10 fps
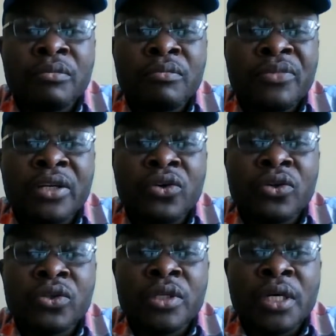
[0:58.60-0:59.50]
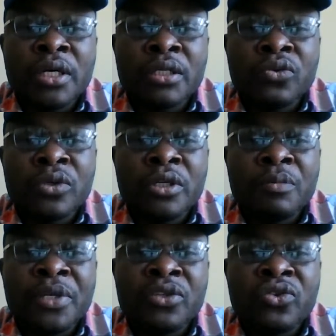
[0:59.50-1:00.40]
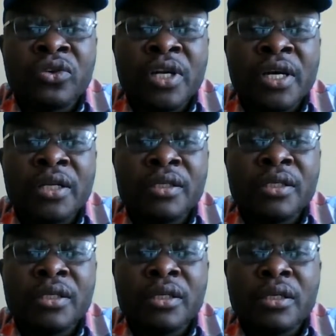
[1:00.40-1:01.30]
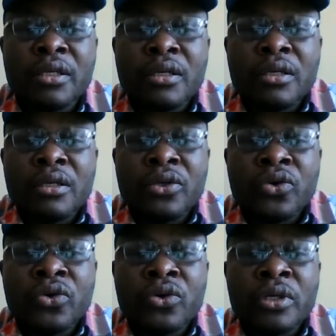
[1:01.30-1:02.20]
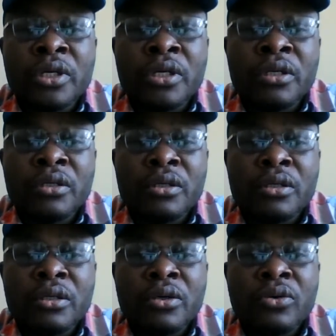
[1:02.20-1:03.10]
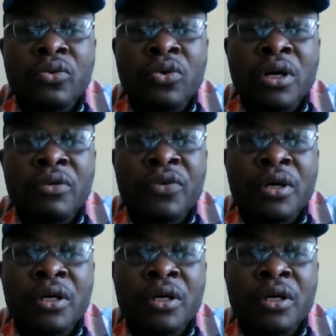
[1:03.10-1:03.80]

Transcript: bring those that we patronize you in whatever